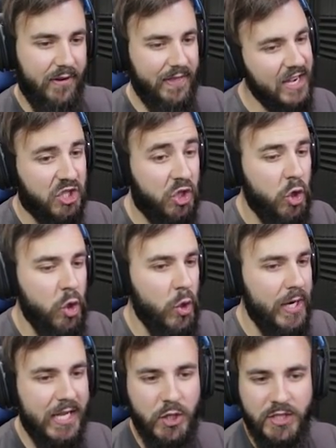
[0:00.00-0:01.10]
That's
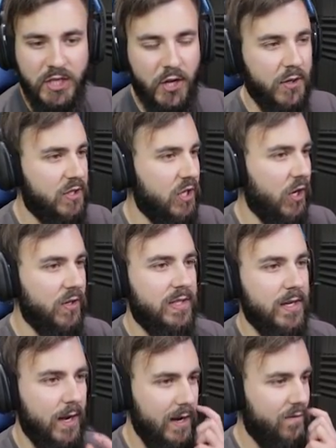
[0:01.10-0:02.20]
good. Good to know, good to know, good to
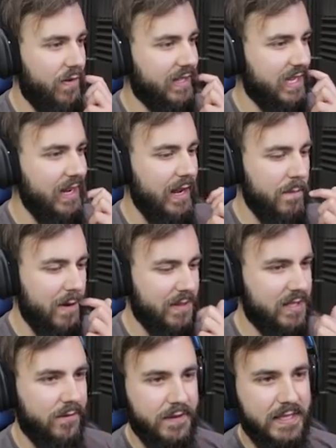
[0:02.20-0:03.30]
know. In fact, can I make
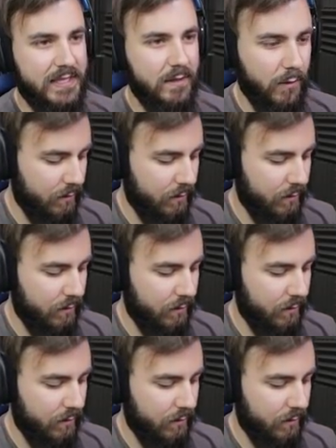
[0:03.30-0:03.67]
myself a...